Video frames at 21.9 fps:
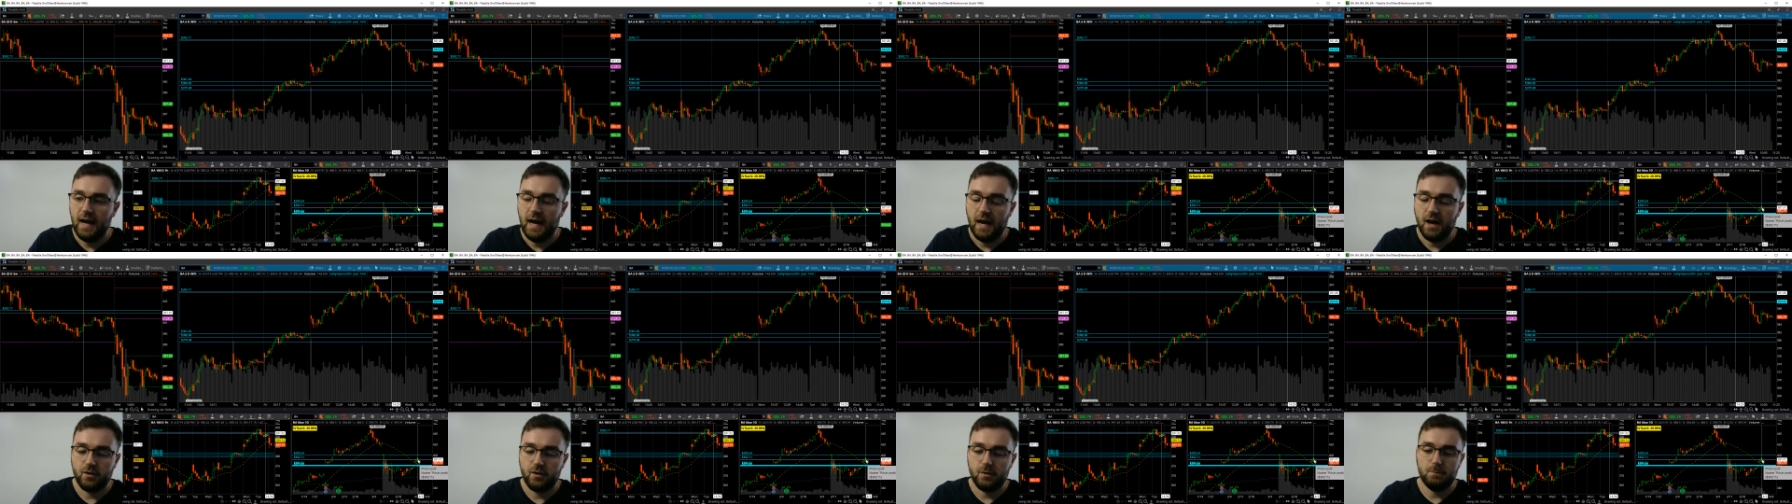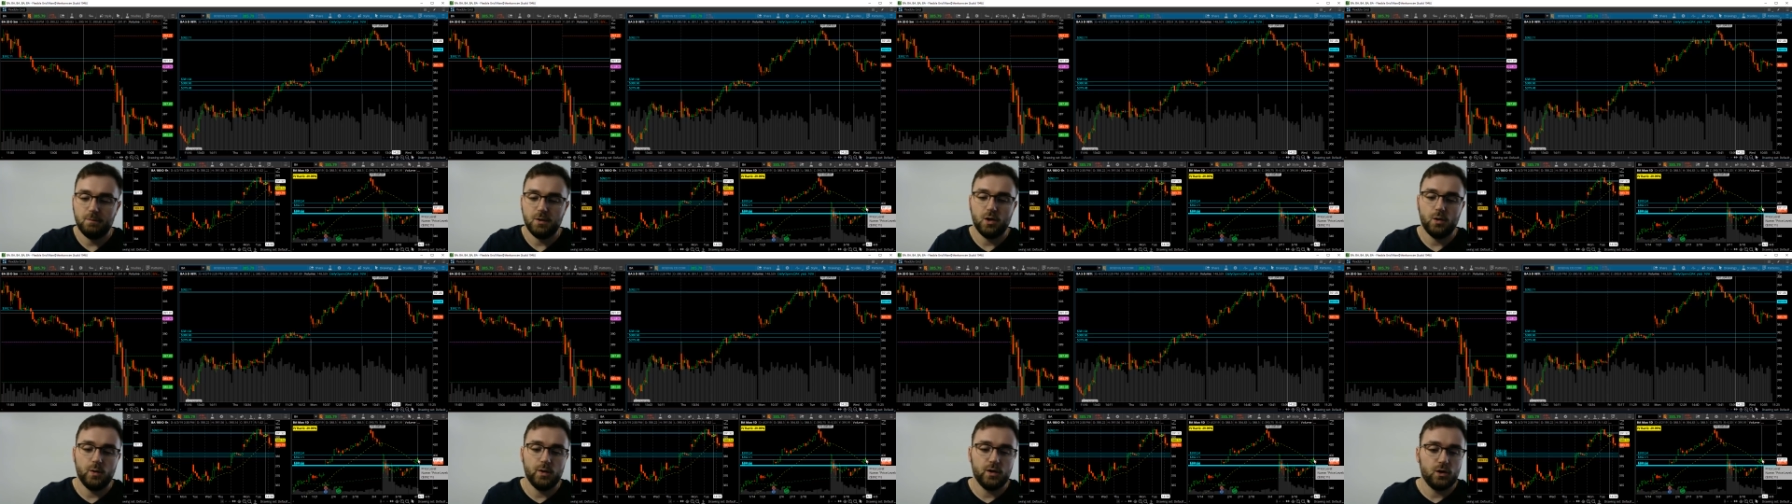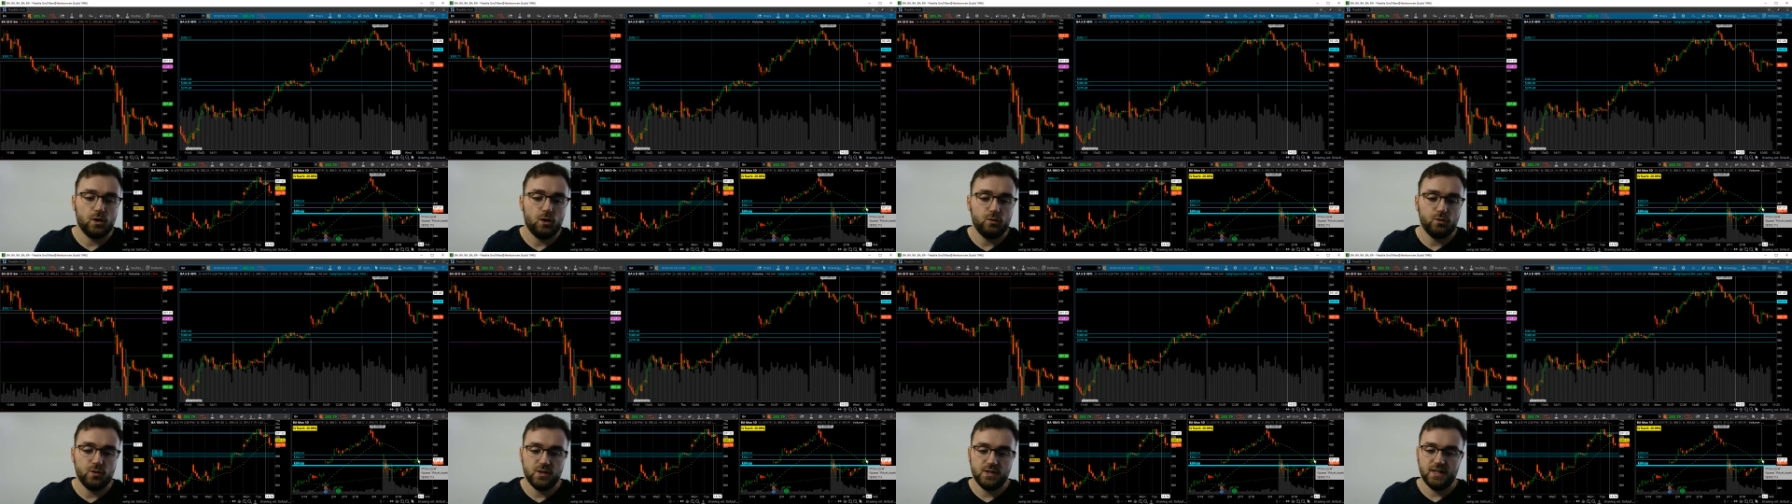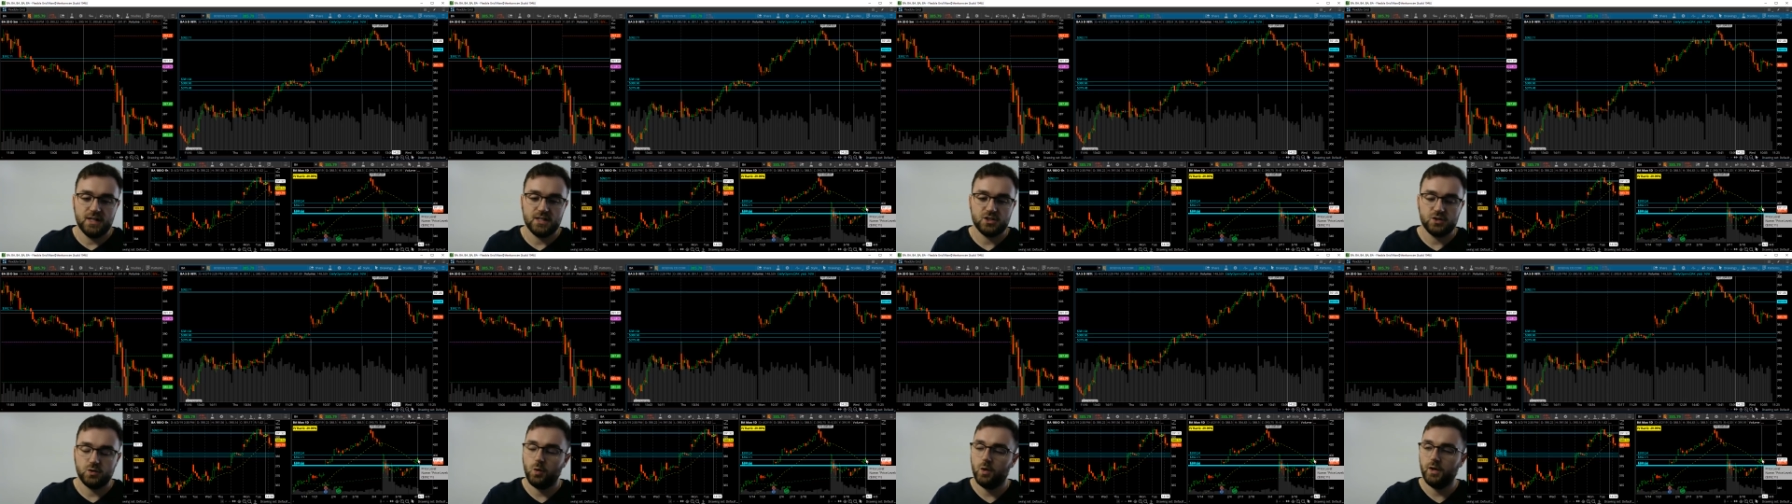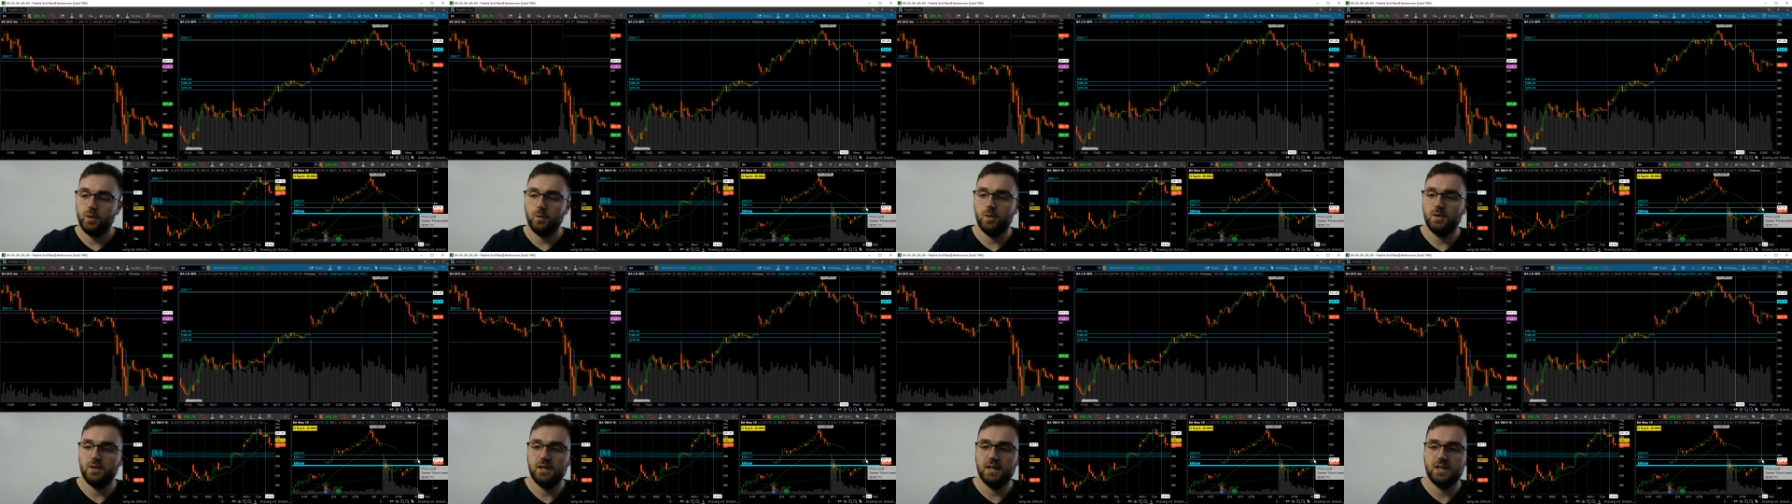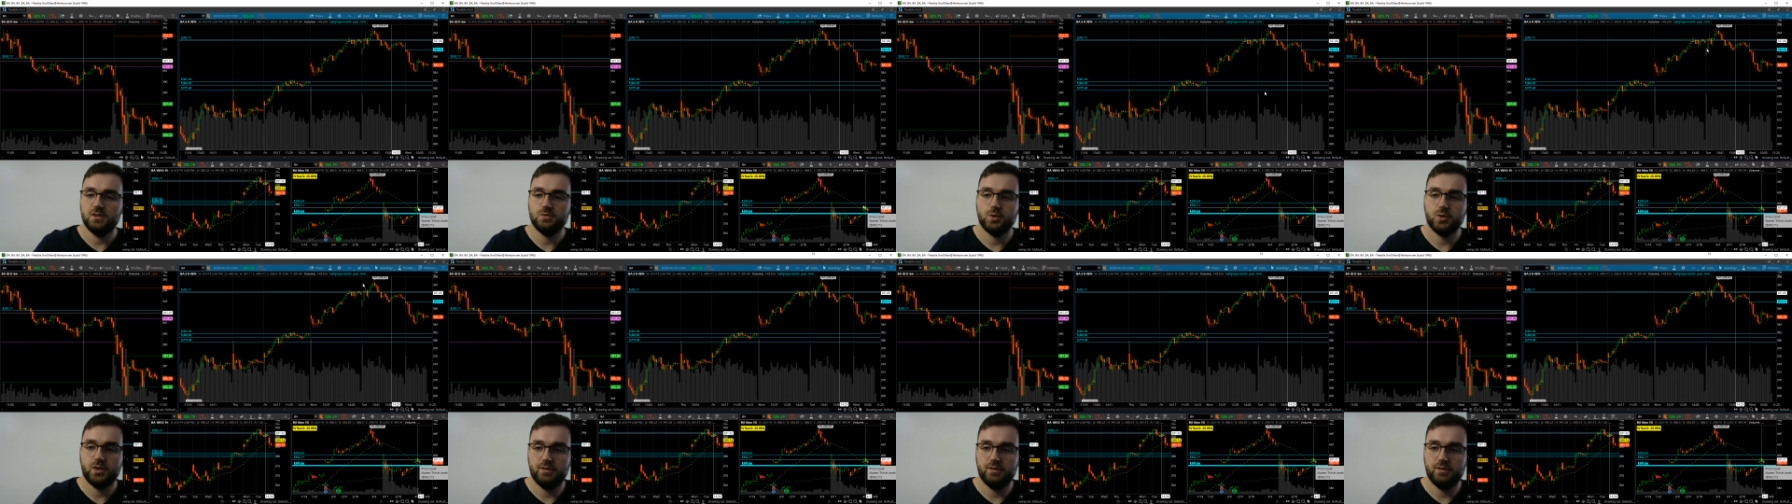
out of Boeing over the next 21 days.